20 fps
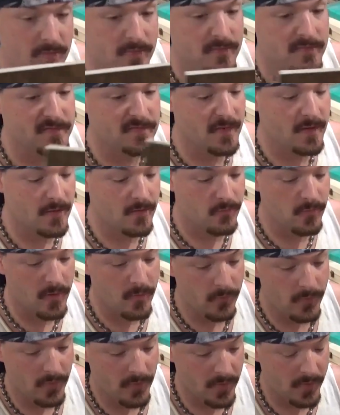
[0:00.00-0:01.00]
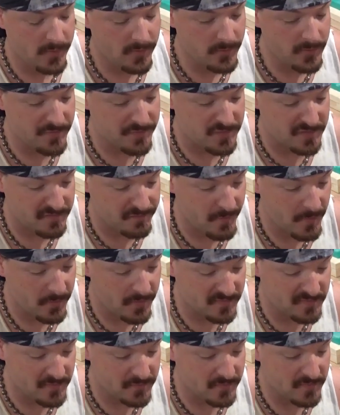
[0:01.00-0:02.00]
So what we're going to do is just
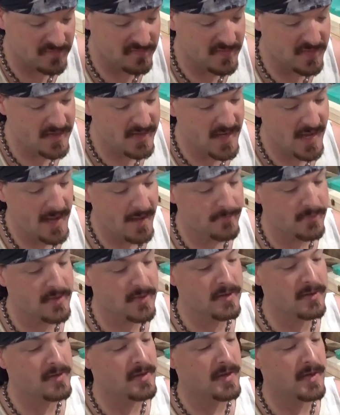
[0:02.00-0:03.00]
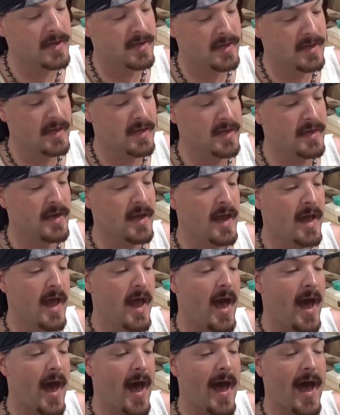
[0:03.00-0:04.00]
focus on the sea captain. Again,
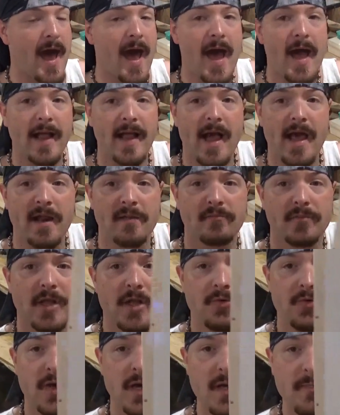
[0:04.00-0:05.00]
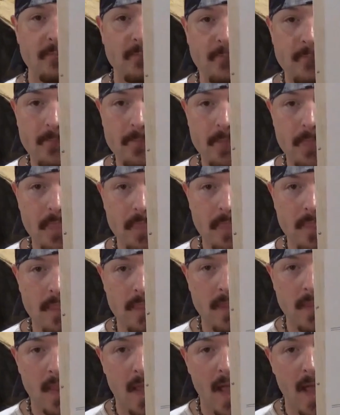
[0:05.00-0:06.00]
I got it blown up
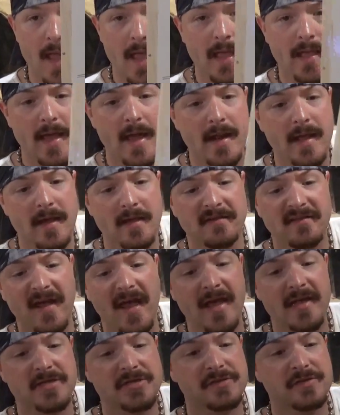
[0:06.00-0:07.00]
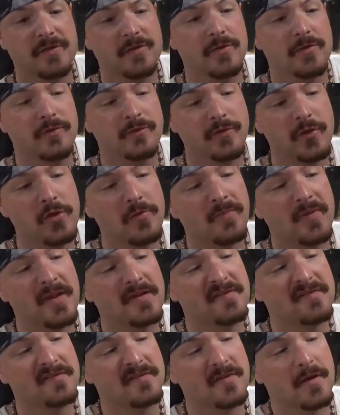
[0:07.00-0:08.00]
and got it attached to two
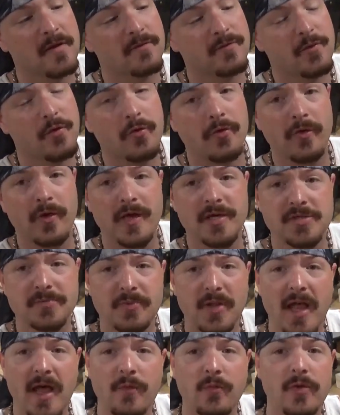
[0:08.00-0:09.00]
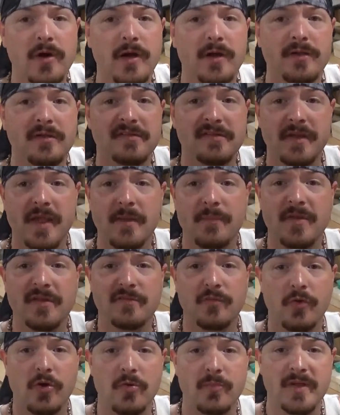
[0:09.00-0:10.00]
pieces of quarter inch plywood. So that means
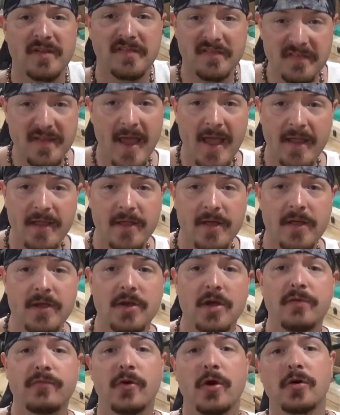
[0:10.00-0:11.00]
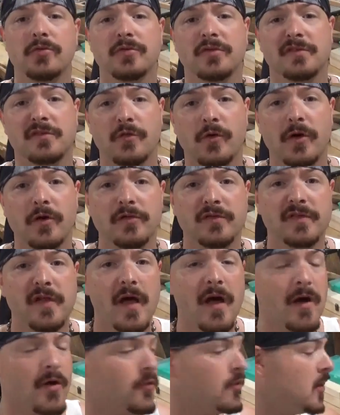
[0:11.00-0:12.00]
we're going to be stack cutting over on the scroll
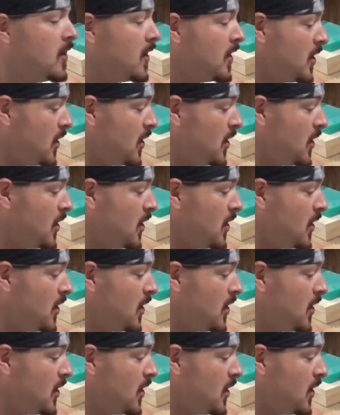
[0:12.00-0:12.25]
saw.